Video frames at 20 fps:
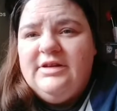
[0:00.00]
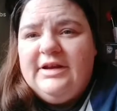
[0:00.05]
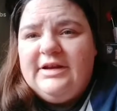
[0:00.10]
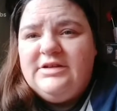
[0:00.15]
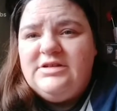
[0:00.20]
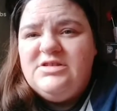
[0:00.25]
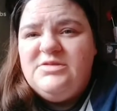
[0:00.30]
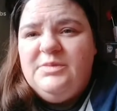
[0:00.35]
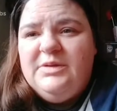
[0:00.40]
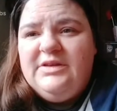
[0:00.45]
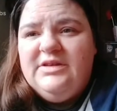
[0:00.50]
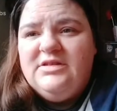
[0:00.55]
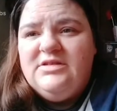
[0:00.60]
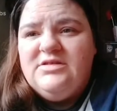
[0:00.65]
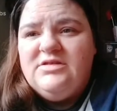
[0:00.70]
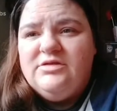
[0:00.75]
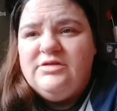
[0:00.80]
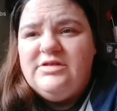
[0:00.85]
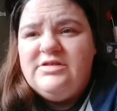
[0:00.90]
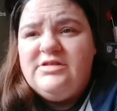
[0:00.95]
next to me
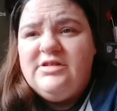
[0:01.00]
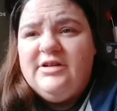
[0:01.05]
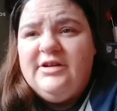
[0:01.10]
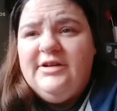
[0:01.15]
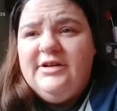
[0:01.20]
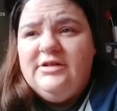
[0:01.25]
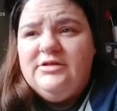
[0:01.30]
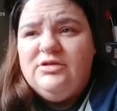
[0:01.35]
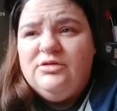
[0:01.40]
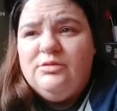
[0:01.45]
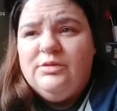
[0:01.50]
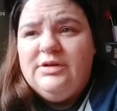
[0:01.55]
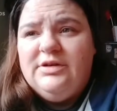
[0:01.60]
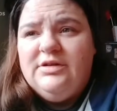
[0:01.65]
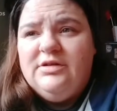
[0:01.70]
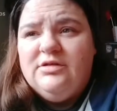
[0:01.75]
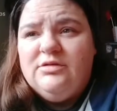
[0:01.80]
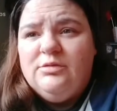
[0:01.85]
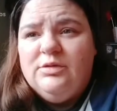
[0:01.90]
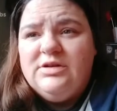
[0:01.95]
that's staring out the
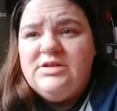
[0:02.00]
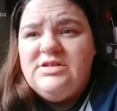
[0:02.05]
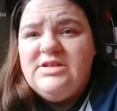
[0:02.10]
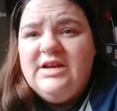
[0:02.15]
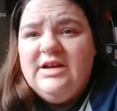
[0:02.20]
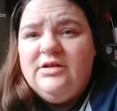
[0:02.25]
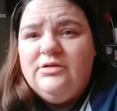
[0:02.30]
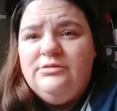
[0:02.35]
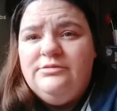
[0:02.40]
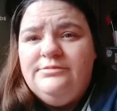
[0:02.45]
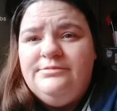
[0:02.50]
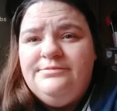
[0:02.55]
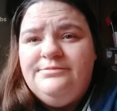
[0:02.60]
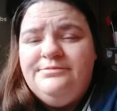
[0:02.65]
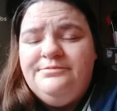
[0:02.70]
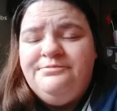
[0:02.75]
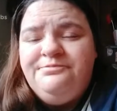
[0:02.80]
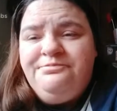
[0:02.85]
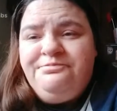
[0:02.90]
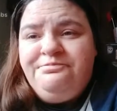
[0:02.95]
window and wants out.
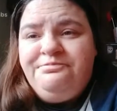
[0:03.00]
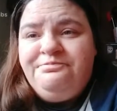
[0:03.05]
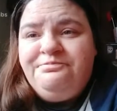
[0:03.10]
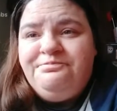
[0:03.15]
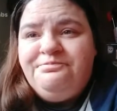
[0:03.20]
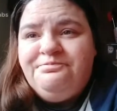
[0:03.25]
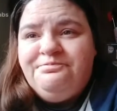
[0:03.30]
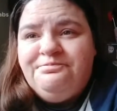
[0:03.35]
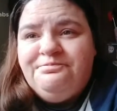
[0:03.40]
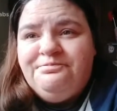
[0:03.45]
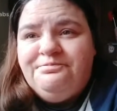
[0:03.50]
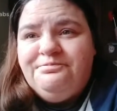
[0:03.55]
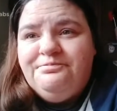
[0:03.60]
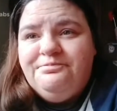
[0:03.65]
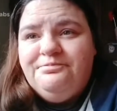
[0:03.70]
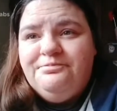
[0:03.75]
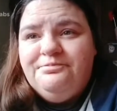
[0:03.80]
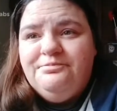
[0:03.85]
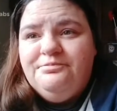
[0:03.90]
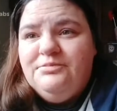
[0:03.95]

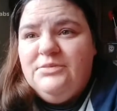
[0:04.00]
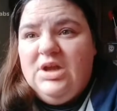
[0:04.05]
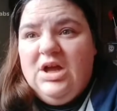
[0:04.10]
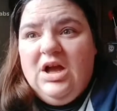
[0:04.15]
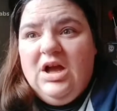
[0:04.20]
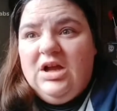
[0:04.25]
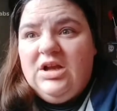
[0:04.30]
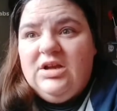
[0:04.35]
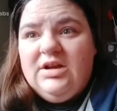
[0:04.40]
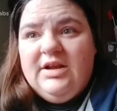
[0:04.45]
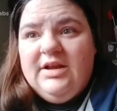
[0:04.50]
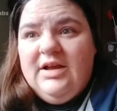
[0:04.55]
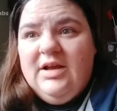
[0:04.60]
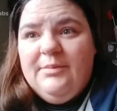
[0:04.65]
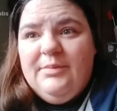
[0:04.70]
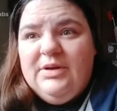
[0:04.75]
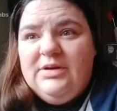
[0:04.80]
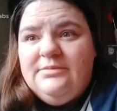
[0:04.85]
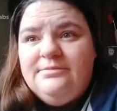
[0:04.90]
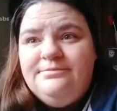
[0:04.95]
Not gonna
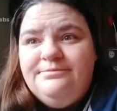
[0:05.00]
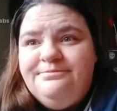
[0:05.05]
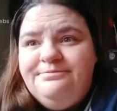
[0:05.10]
happen.